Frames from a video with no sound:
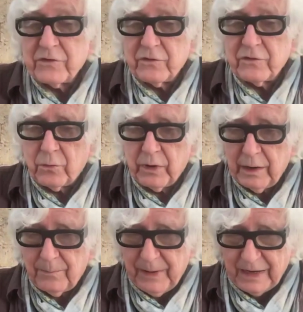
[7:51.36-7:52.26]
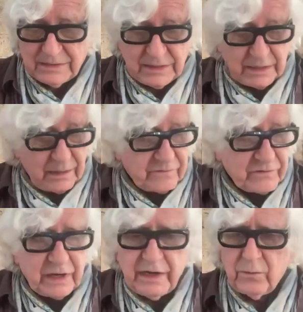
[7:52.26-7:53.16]
degree in painting,
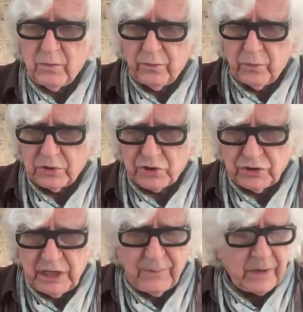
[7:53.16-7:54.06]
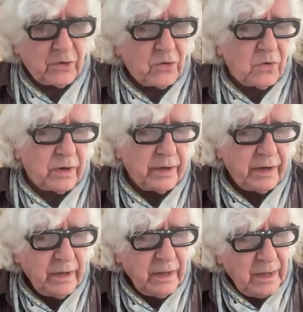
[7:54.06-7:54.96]
studied with Richard
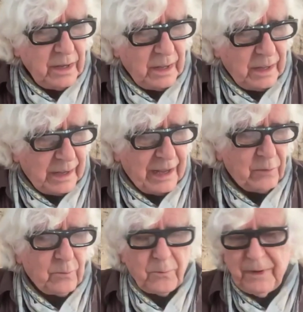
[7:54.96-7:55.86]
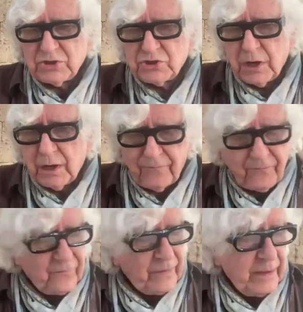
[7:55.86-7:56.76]
Diebenkorn, Elmer Bischoff
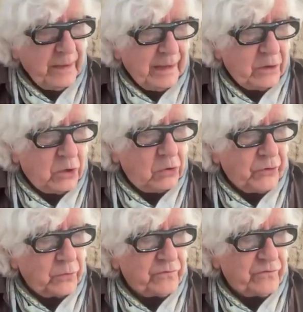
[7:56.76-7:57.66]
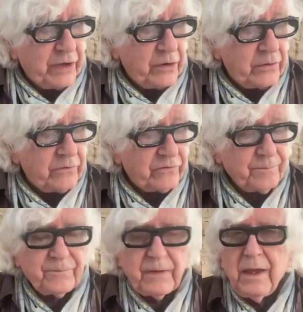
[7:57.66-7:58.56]
in all those years.
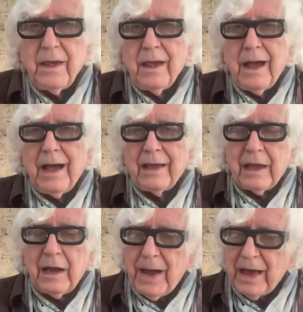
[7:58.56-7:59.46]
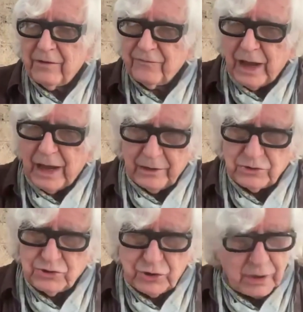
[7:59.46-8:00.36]
I come out of
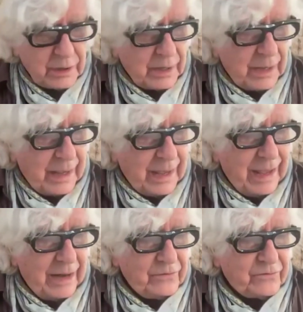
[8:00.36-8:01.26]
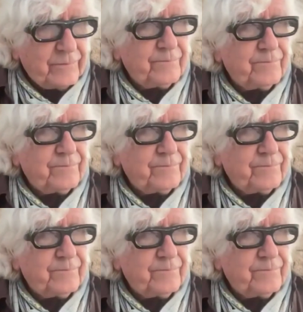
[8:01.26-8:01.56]
college, and